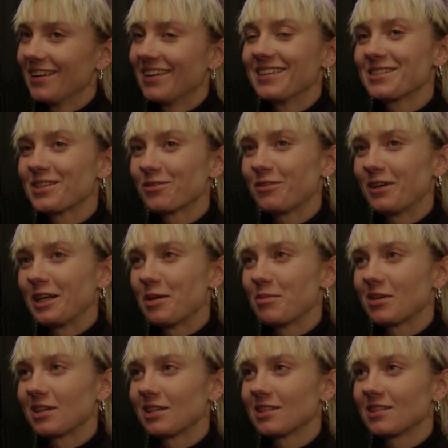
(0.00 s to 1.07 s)
It's so funny
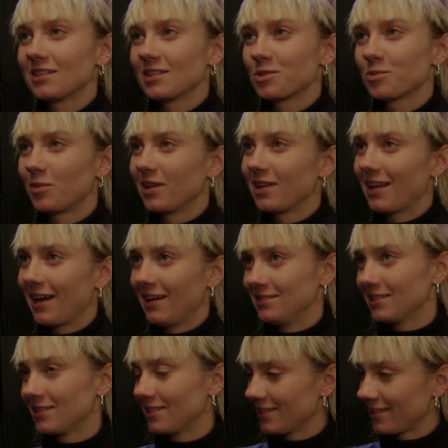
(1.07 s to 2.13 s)
because this
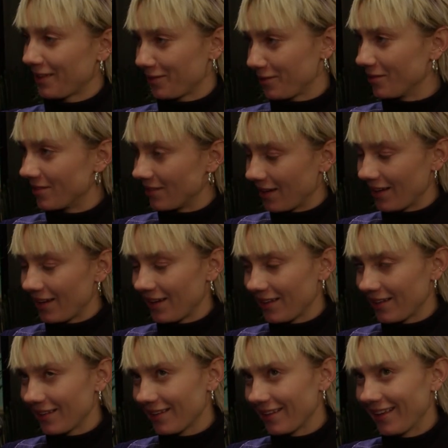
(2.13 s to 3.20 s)
one-liner that you
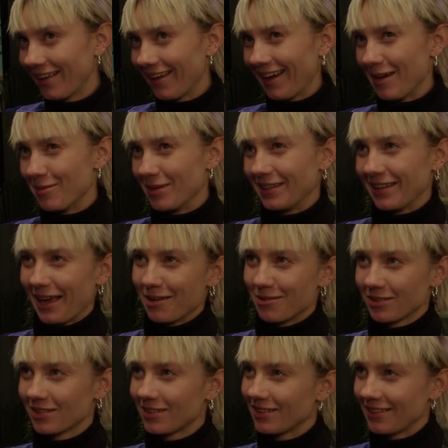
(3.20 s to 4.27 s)
read, I mean, I
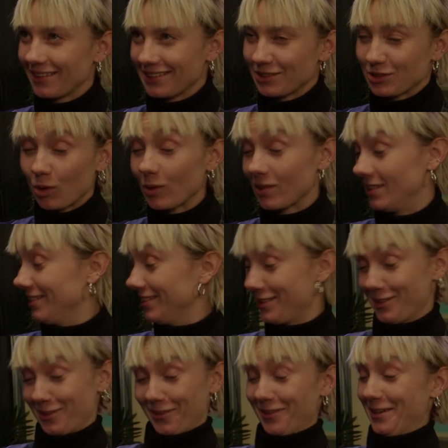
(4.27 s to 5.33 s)
would totally
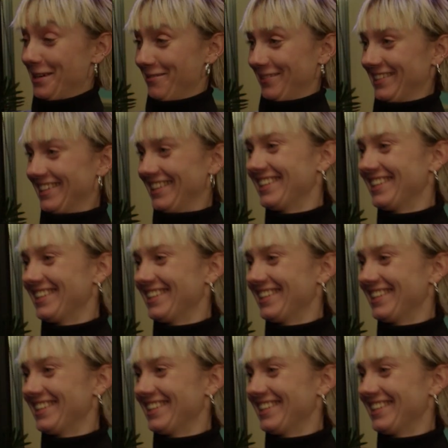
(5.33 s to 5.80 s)
disagree with it.